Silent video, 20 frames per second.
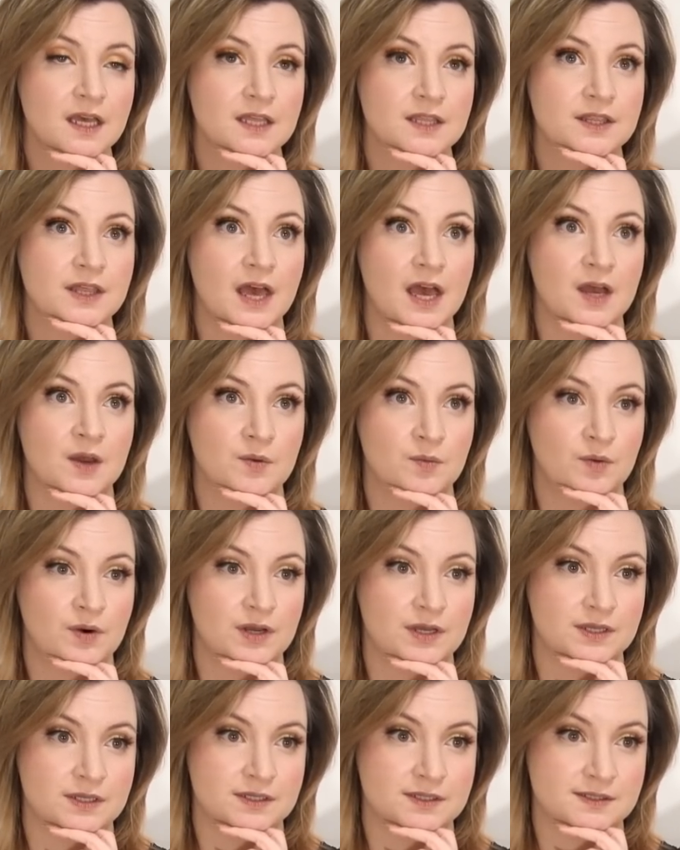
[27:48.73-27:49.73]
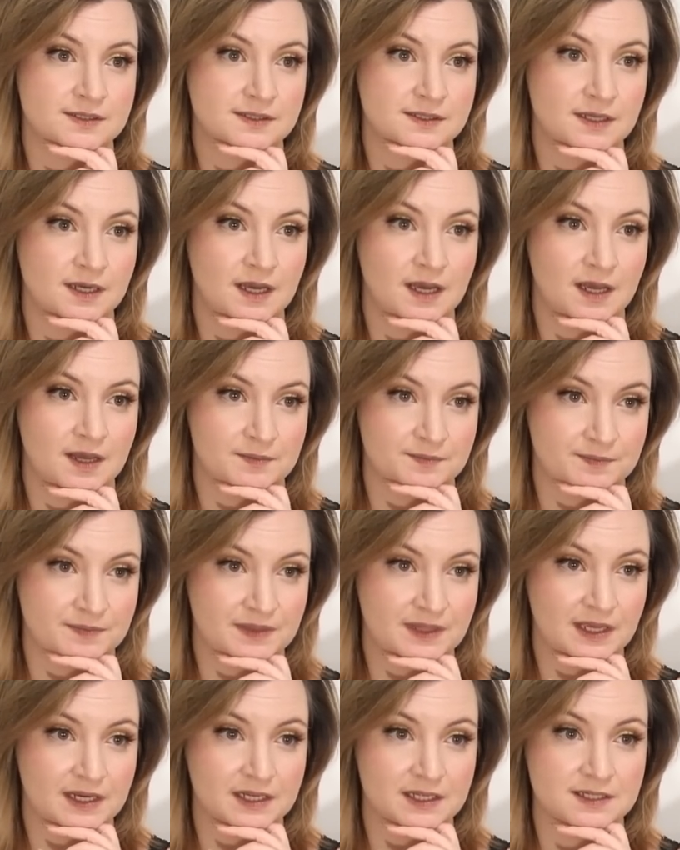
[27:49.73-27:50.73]
that was um,
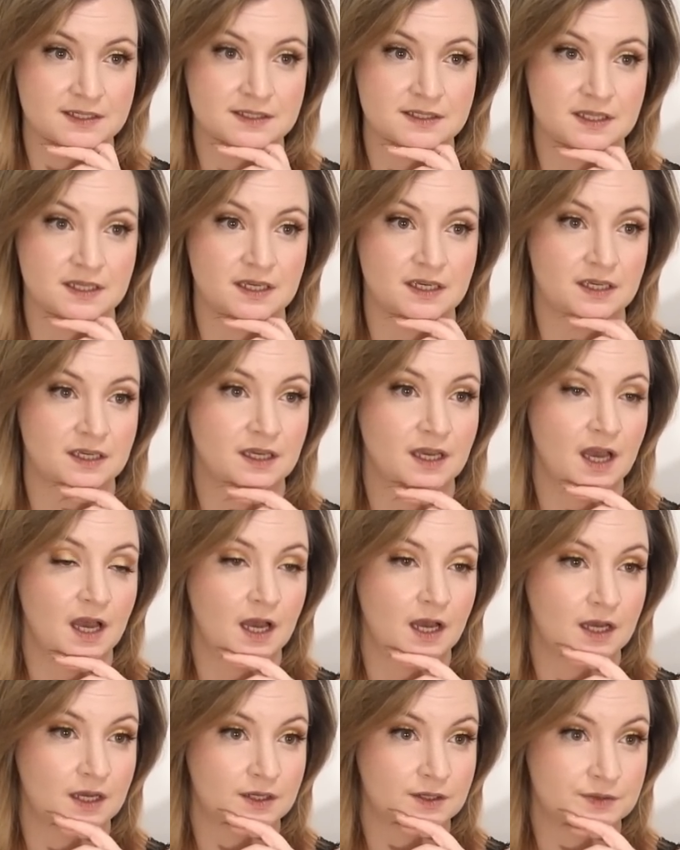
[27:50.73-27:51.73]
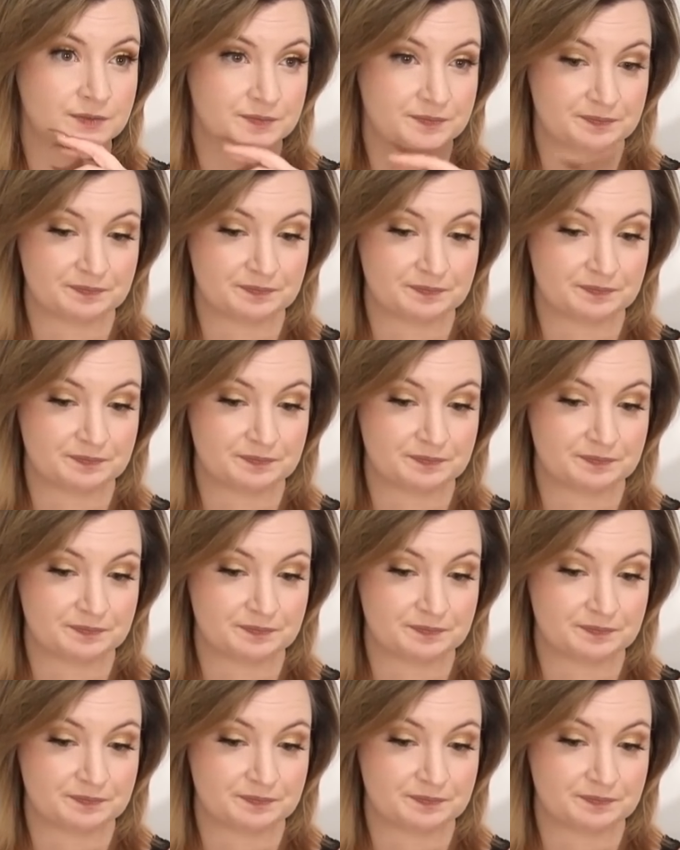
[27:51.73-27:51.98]
that is the uh,